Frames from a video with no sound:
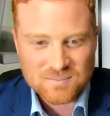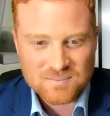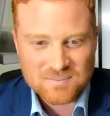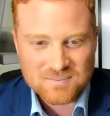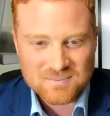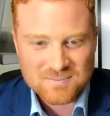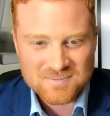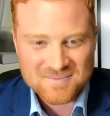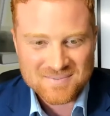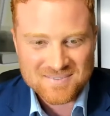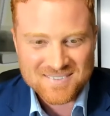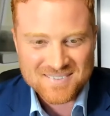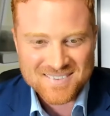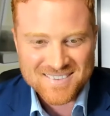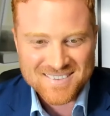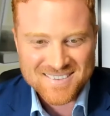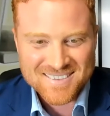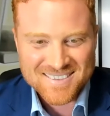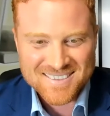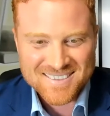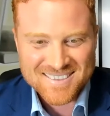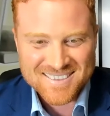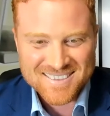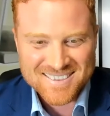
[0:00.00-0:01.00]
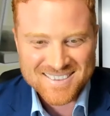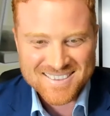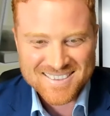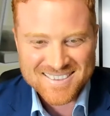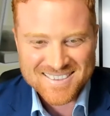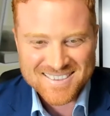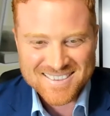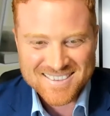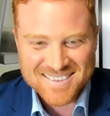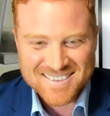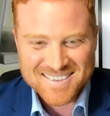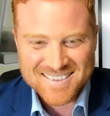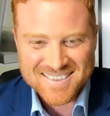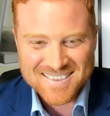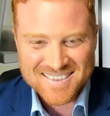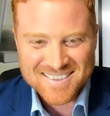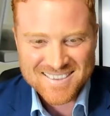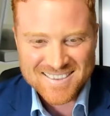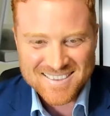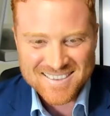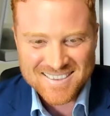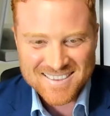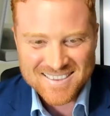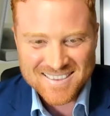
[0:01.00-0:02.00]

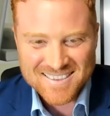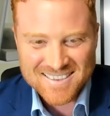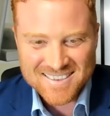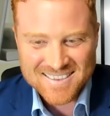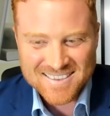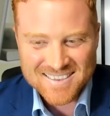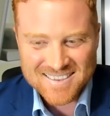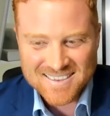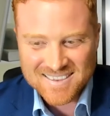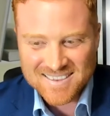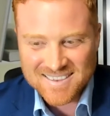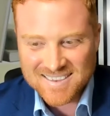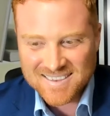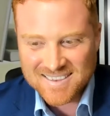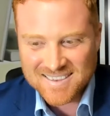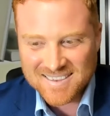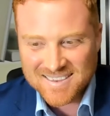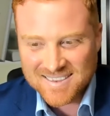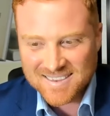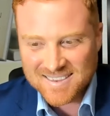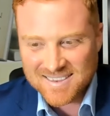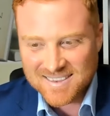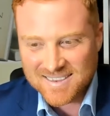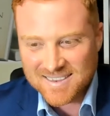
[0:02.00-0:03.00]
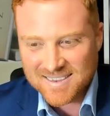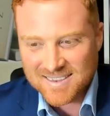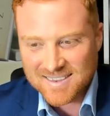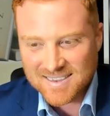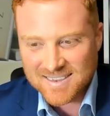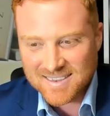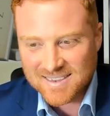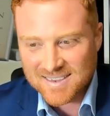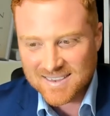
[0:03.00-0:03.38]
(no one is talking)